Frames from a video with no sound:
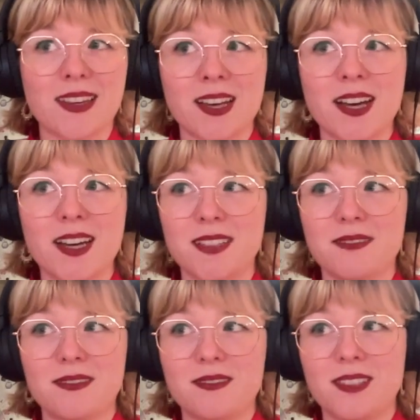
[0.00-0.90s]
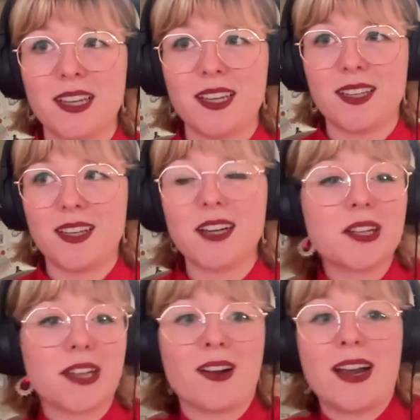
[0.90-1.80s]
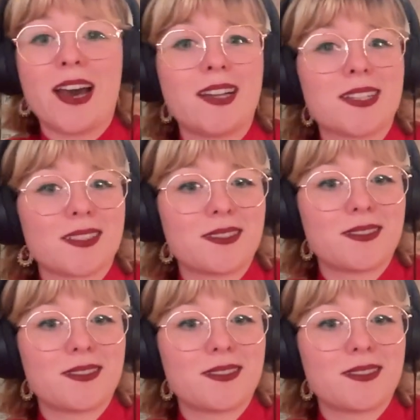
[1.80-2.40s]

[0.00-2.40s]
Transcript: a clarinet